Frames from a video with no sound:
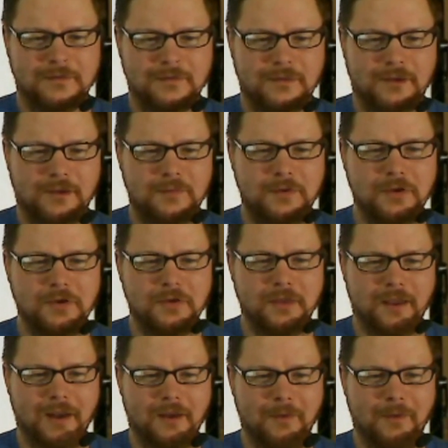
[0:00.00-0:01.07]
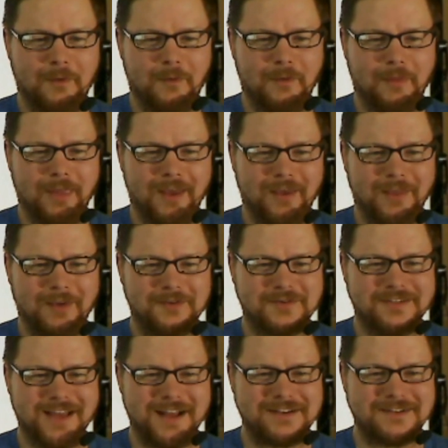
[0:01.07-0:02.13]
the computer that kind of went that was
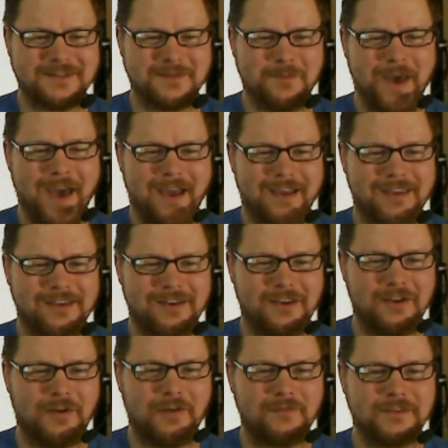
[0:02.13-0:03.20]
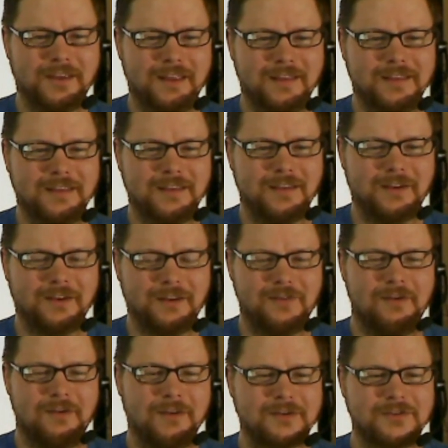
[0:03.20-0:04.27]
attached to the back. You don't have to get if
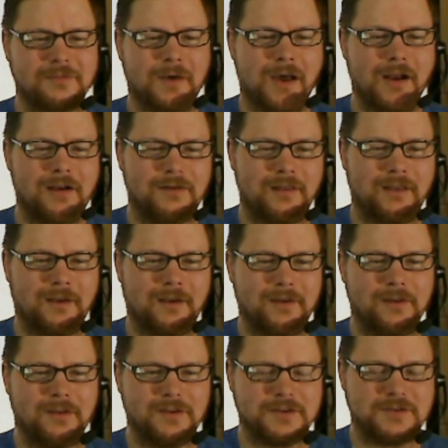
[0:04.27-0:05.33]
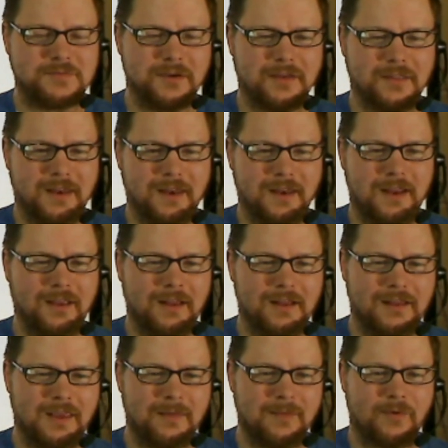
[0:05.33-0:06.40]
you have an extra monitor laying around, you can just plug that in
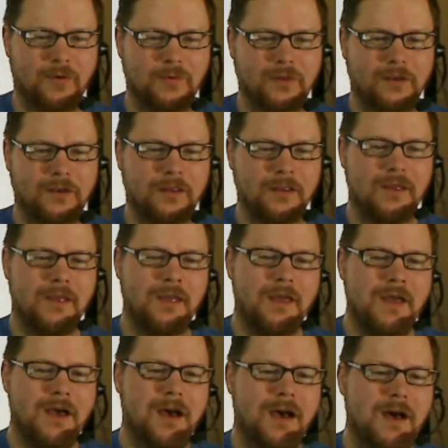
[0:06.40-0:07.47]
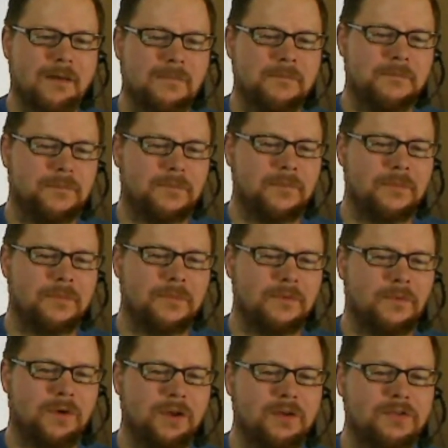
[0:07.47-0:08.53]
and keep rolling.
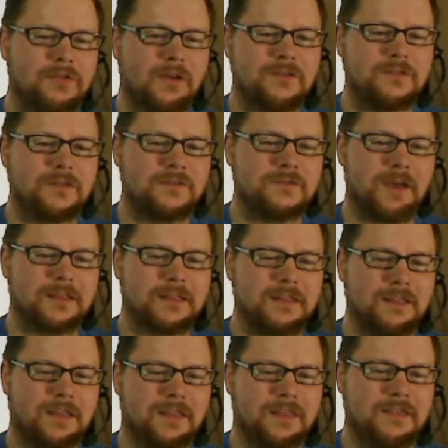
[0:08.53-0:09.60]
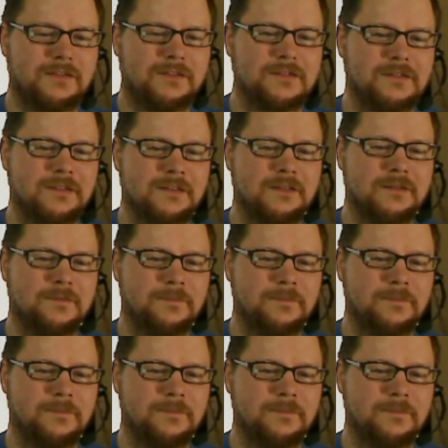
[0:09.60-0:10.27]
What are your thoughts on the fact that like this is it